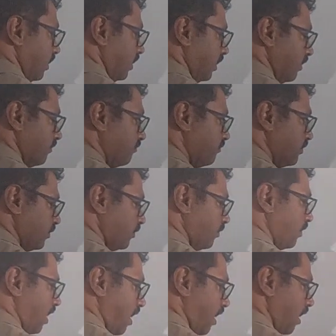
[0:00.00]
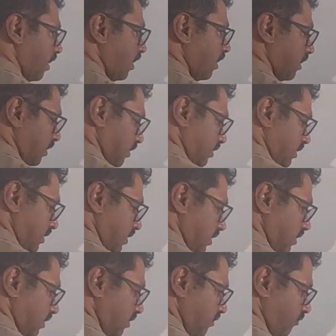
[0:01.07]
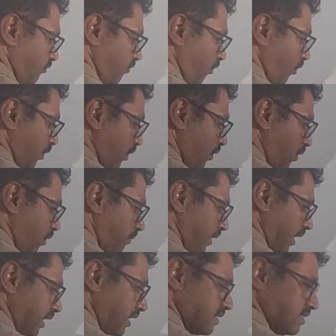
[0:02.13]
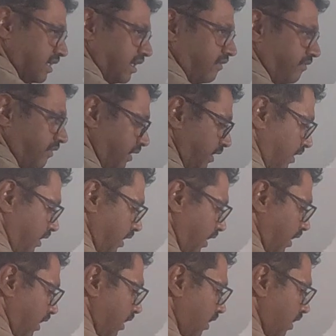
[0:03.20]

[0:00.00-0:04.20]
if you forego minus infinity,